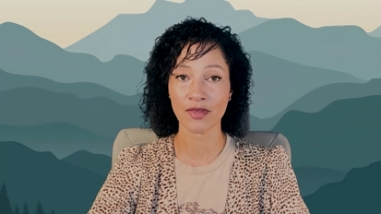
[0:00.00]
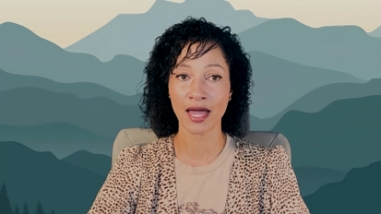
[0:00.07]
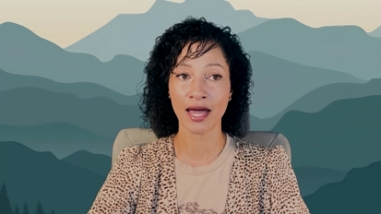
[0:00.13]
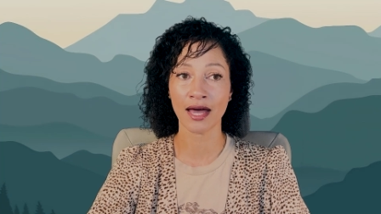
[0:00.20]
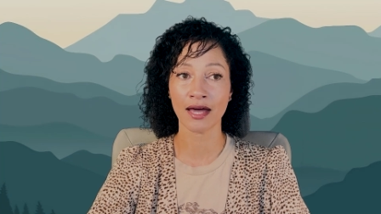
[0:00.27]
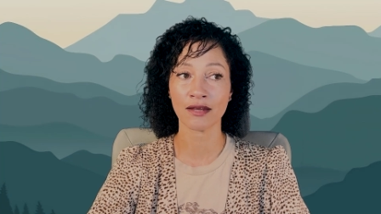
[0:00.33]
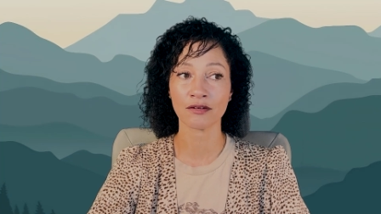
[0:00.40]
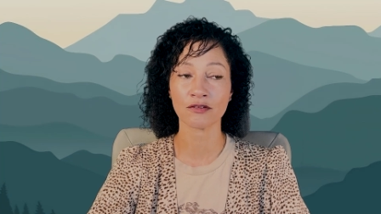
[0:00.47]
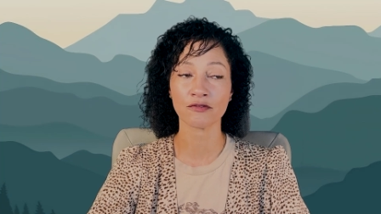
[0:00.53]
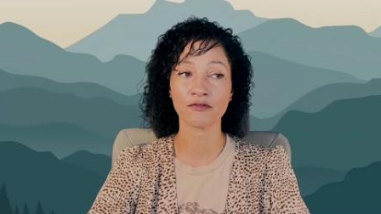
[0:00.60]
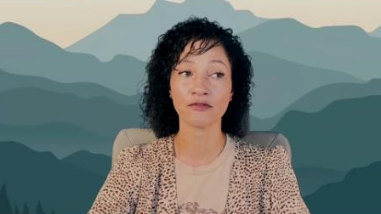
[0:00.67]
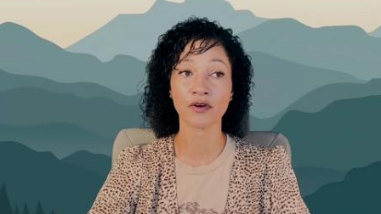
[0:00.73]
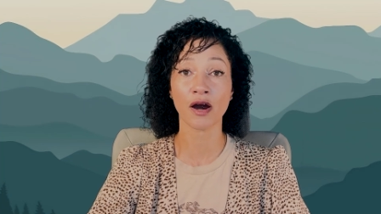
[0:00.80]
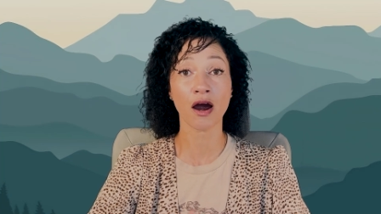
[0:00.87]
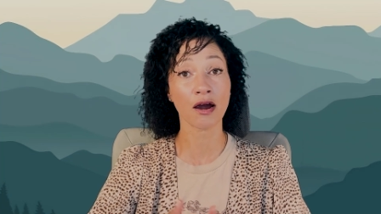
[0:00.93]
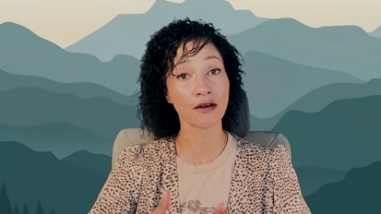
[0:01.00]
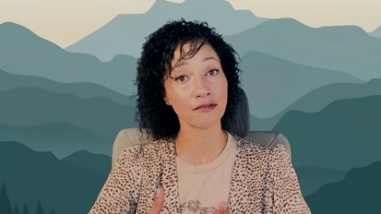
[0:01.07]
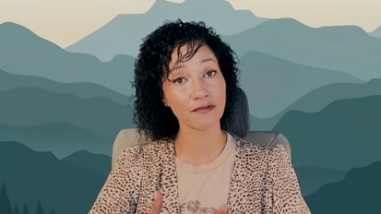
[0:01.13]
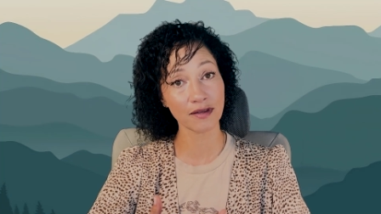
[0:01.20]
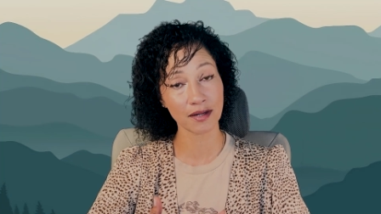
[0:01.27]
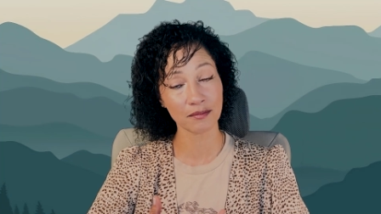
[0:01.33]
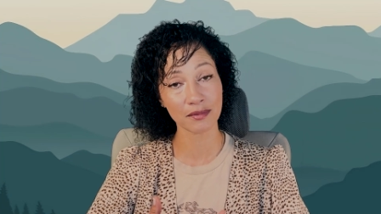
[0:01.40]
And for our
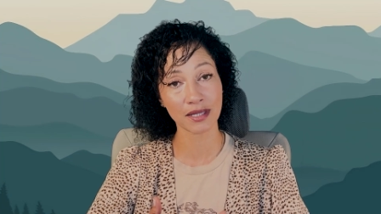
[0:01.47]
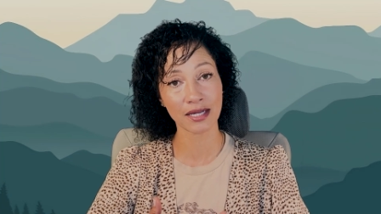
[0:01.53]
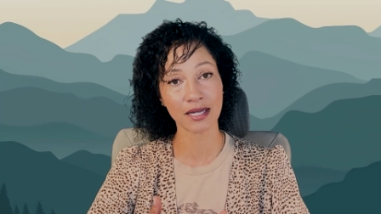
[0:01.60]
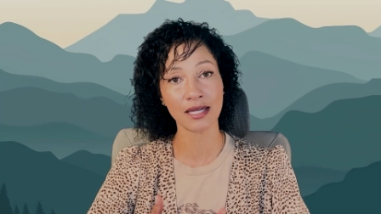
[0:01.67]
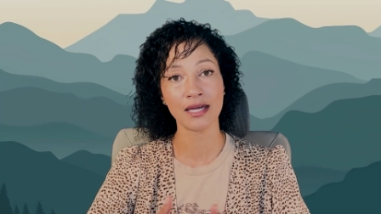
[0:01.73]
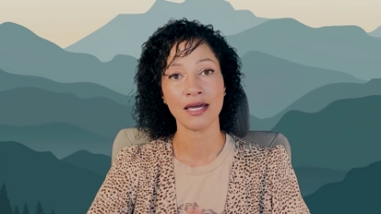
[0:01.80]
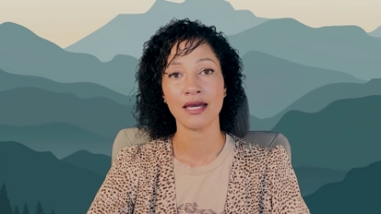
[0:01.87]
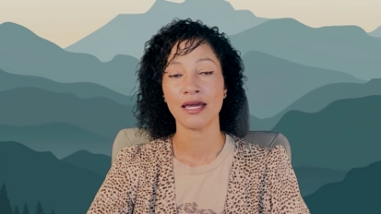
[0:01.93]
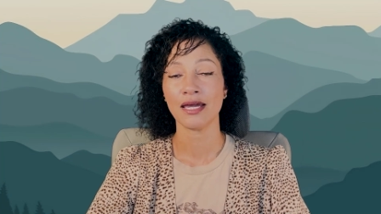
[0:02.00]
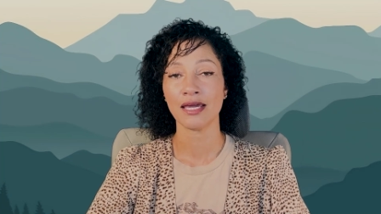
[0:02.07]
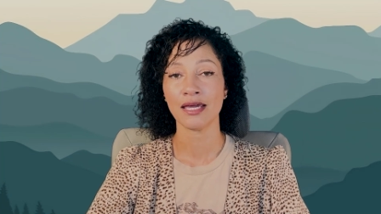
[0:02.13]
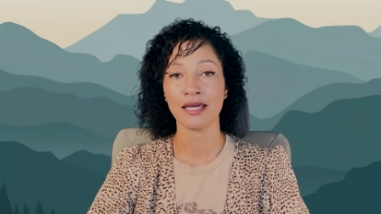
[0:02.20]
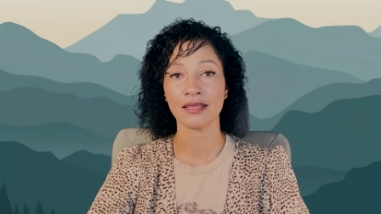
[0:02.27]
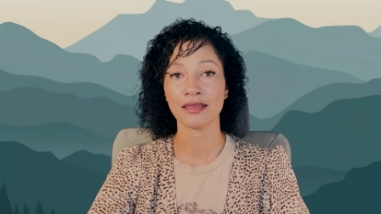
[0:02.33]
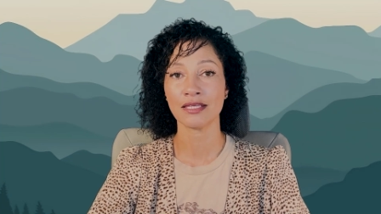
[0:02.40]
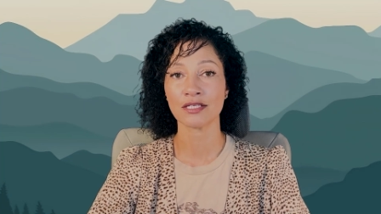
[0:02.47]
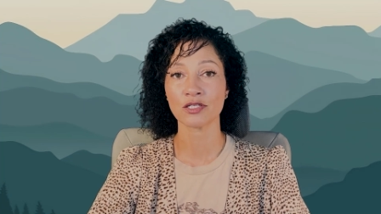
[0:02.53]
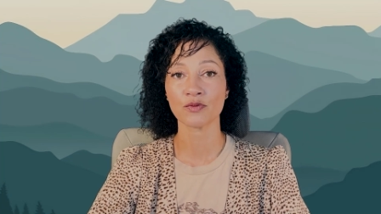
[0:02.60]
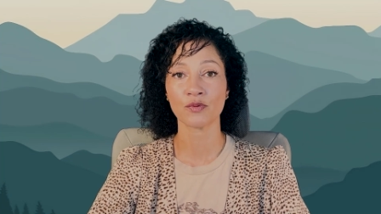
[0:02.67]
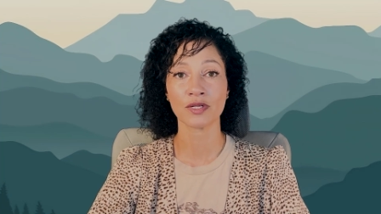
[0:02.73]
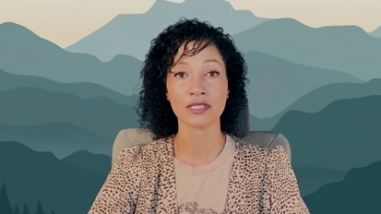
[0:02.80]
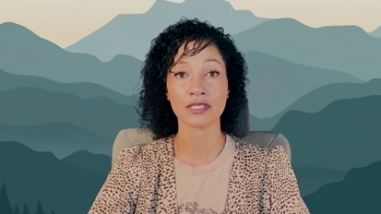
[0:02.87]
family, this
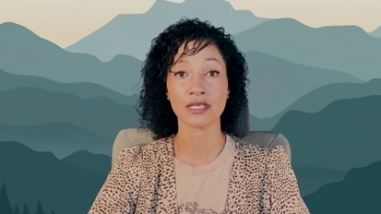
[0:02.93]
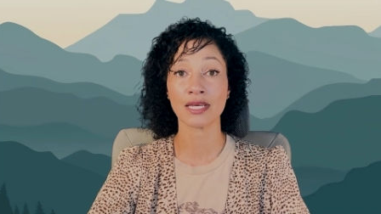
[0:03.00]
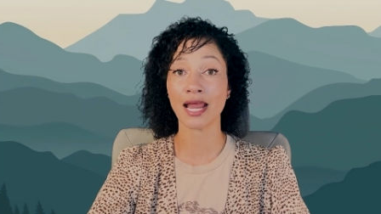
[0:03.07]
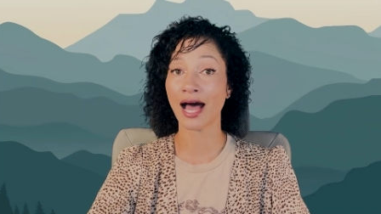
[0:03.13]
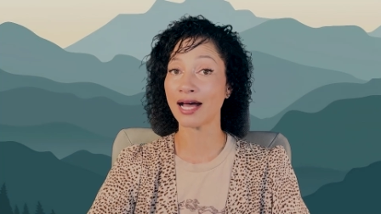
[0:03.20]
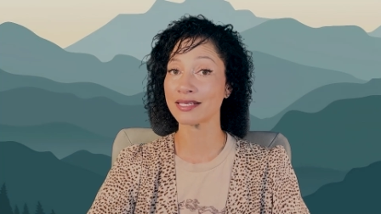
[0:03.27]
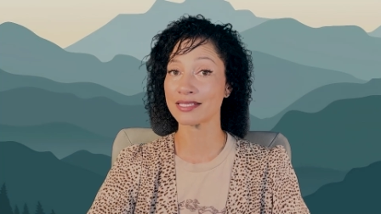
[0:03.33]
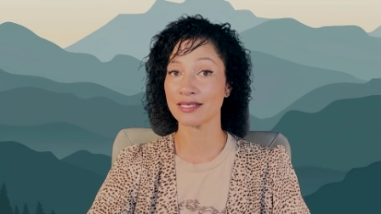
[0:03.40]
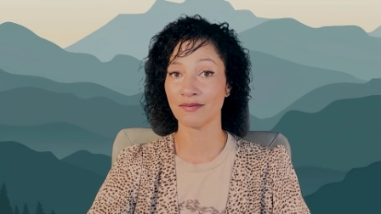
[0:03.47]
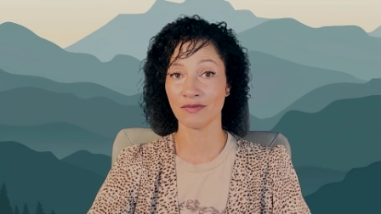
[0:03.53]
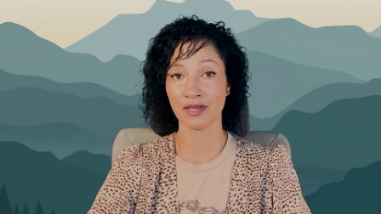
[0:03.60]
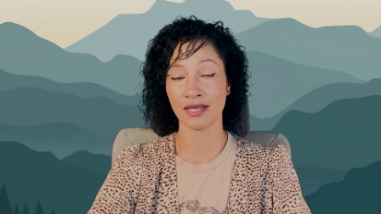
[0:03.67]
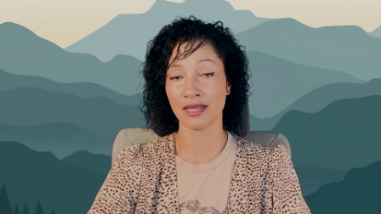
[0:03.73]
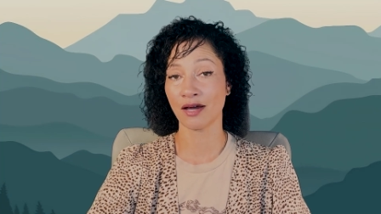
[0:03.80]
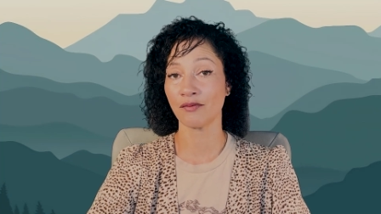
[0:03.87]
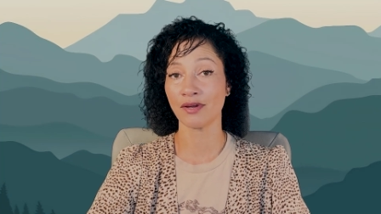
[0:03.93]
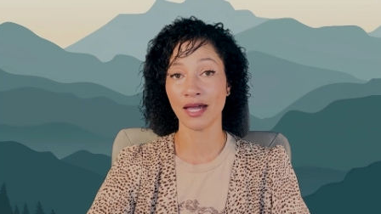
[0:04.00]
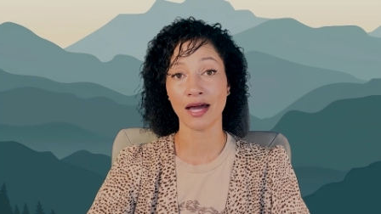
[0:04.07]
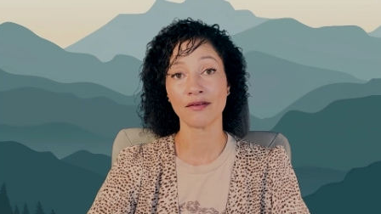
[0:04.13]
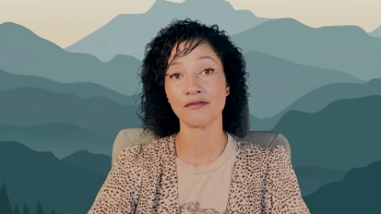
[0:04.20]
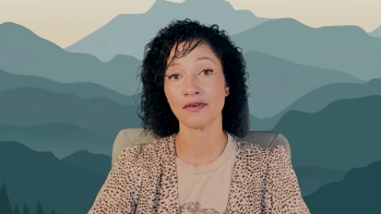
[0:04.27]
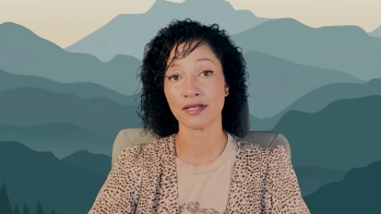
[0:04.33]
was not something that we
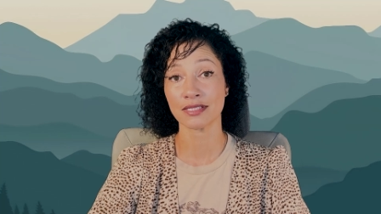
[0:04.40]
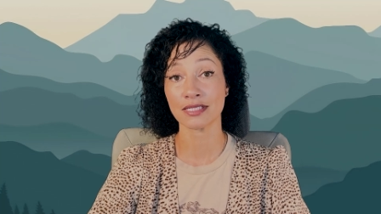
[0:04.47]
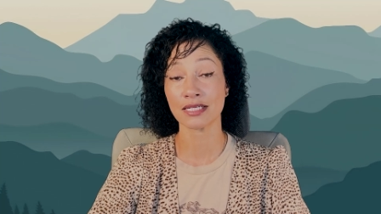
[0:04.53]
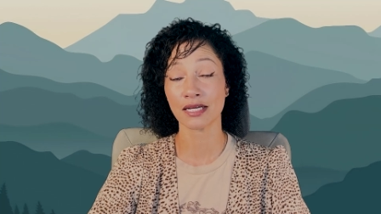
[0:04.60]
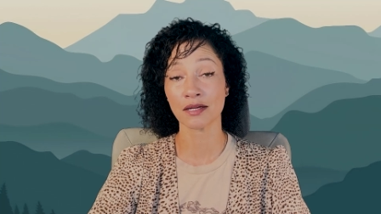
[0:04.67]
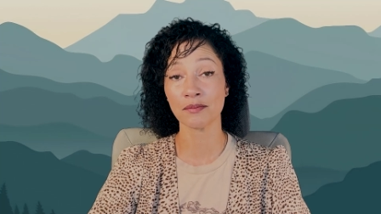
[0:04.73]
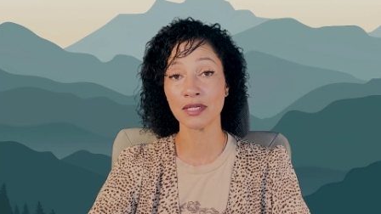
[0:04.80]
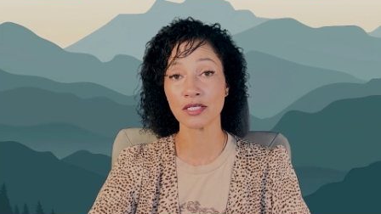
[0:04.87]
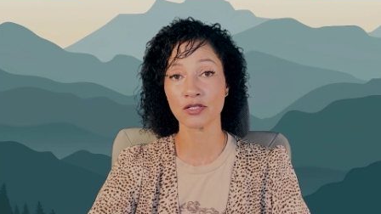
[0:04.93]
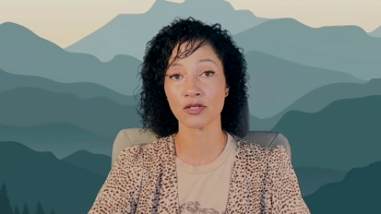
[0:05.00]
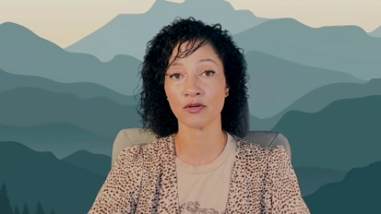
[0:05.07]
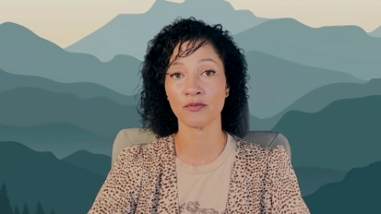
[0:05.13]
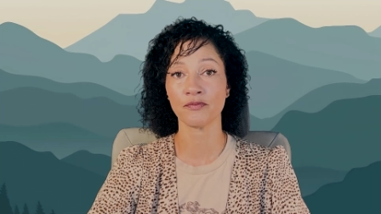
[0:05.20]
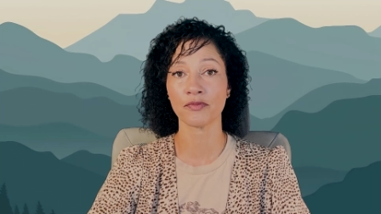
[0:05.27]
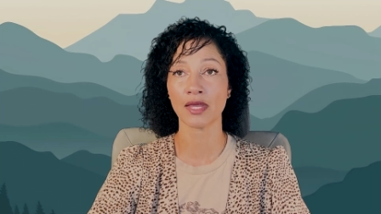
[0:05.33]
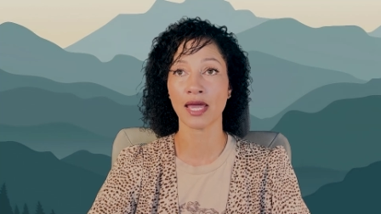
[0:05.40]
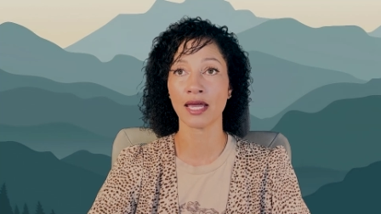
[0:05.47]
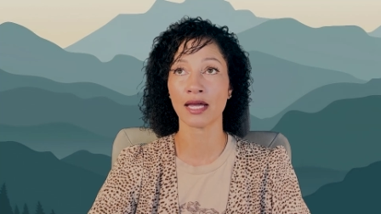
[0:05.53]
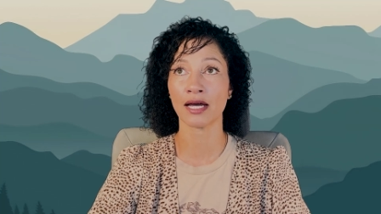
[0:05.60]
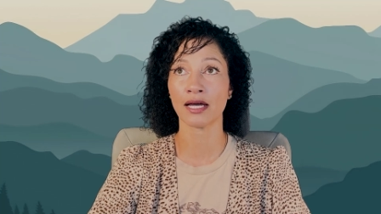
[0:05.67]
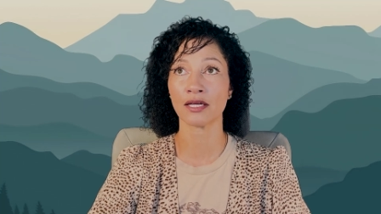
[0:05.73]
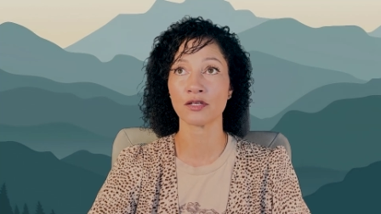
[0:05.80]
had funds to commit to.
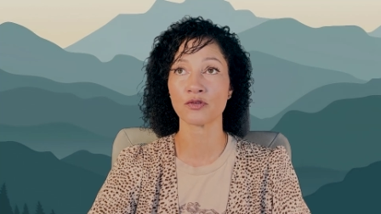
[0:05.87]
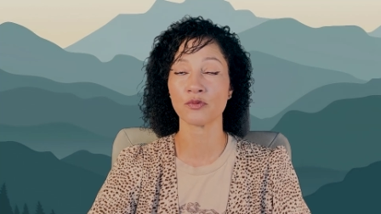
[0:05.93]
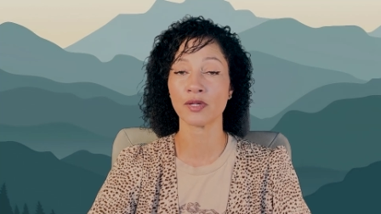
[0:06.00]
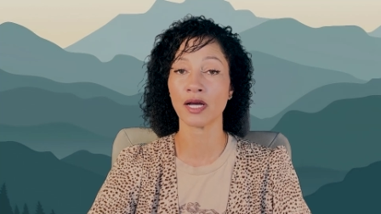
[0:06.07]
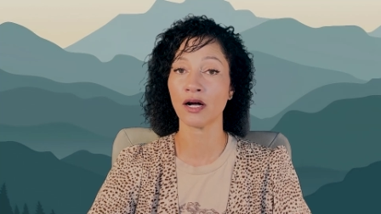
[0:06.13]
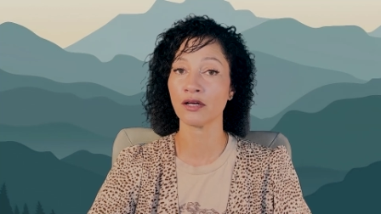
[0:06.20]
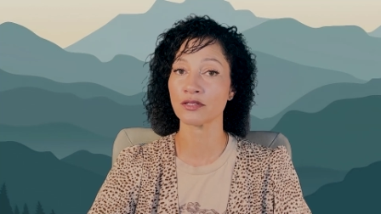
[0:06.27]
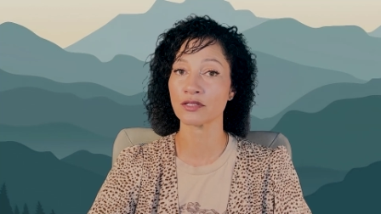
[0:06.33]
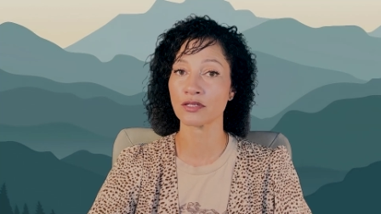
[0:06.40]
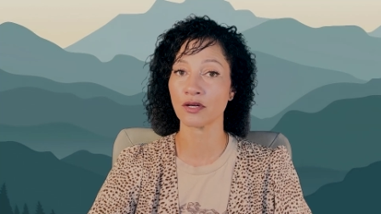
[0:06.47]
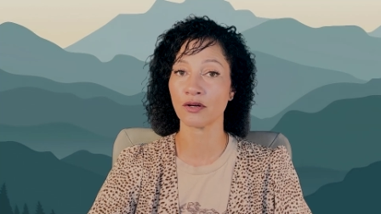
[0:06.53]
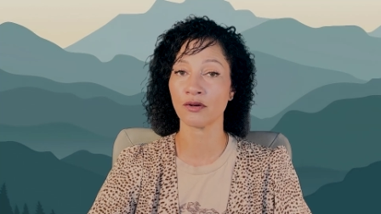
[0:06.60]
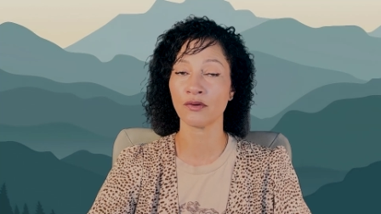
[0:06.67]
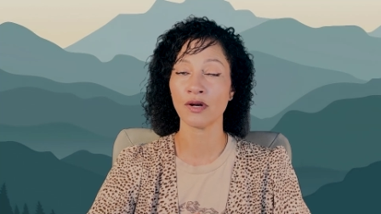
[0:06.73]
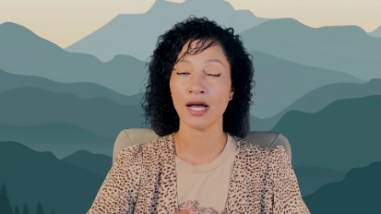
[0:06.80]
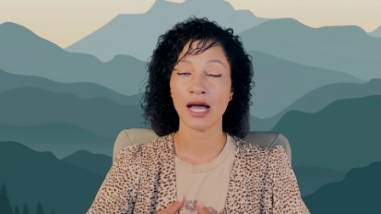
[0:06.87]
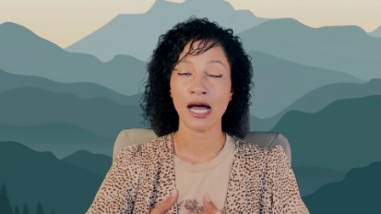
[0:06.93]
And we also